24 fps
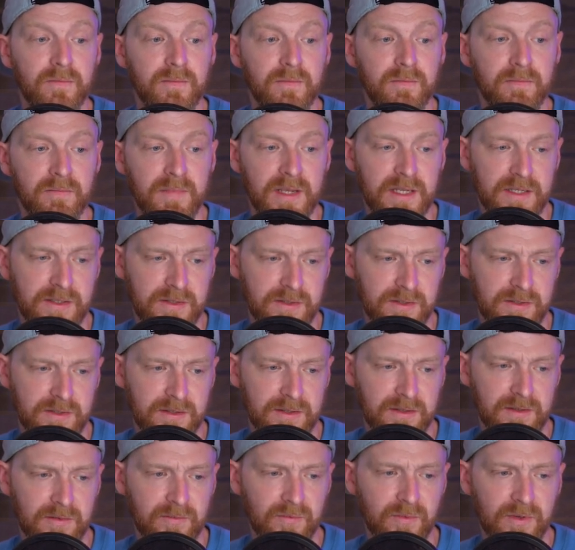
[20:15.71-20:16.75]

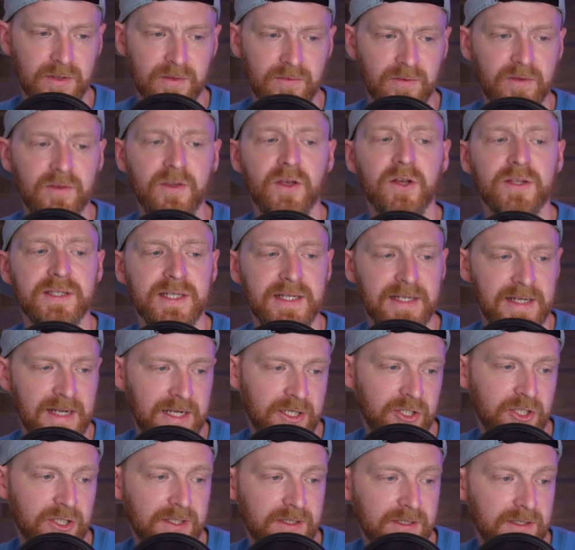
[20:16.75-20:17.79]
meters, 13
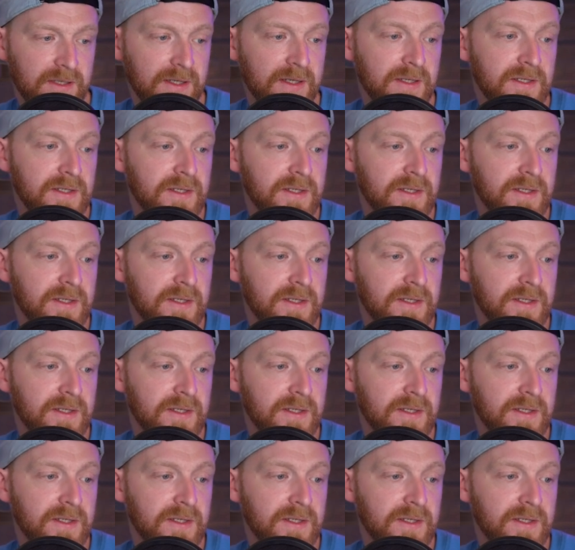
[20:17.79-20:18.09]
inches,